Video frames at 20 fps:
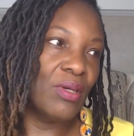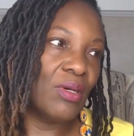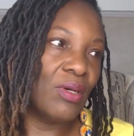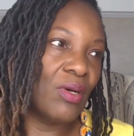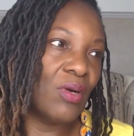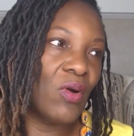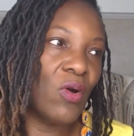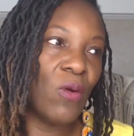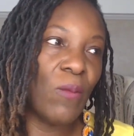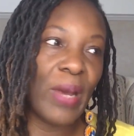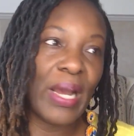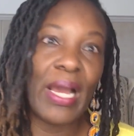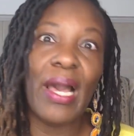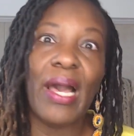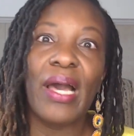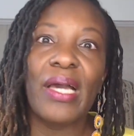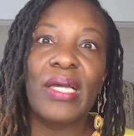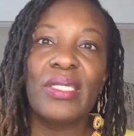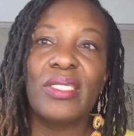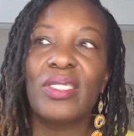oh my
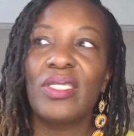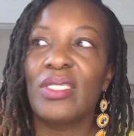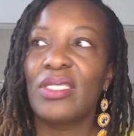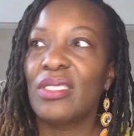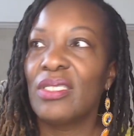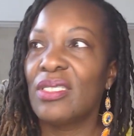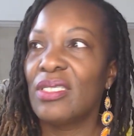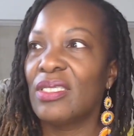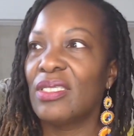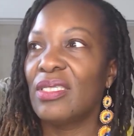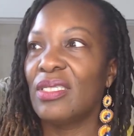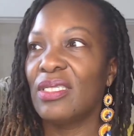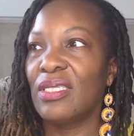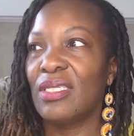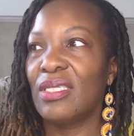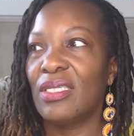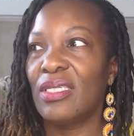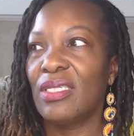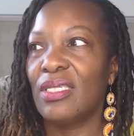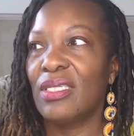gosh,
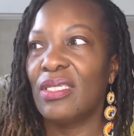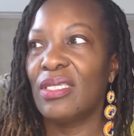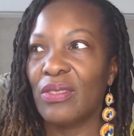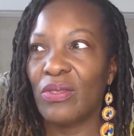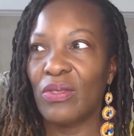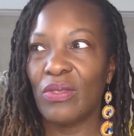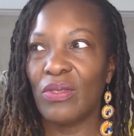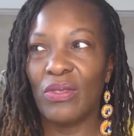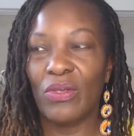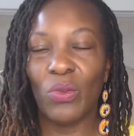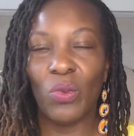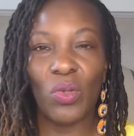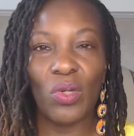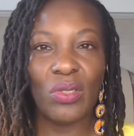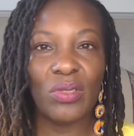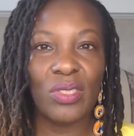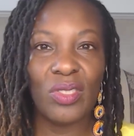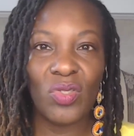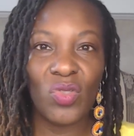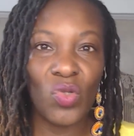the
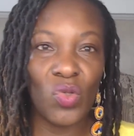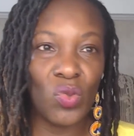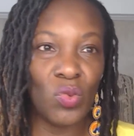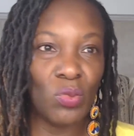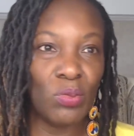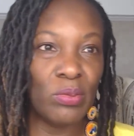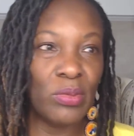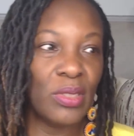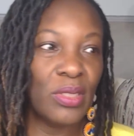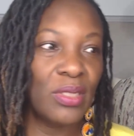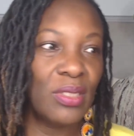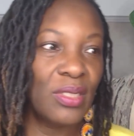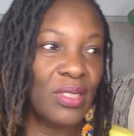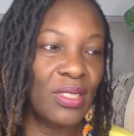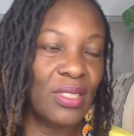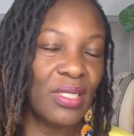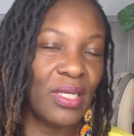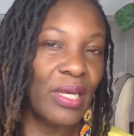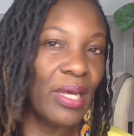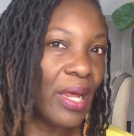world is doomed,
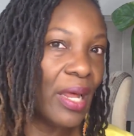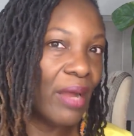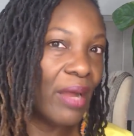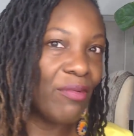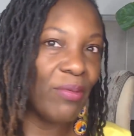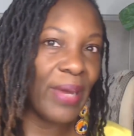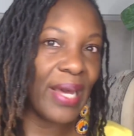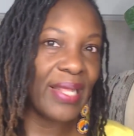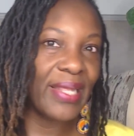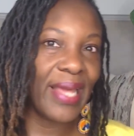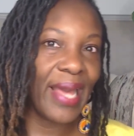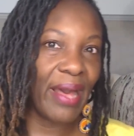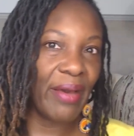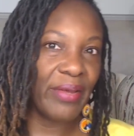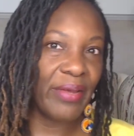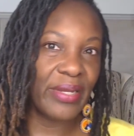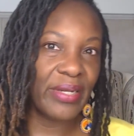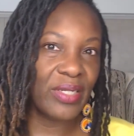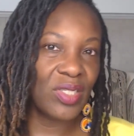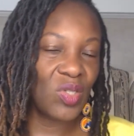everybody
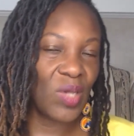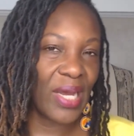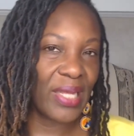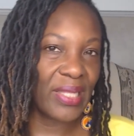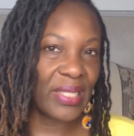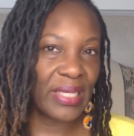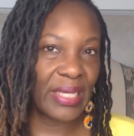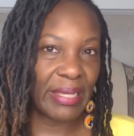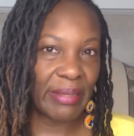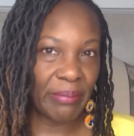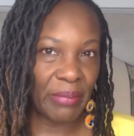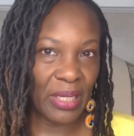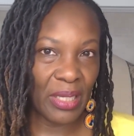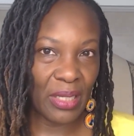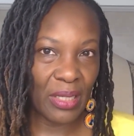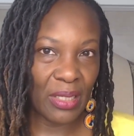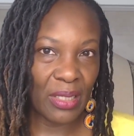out here trying to get me,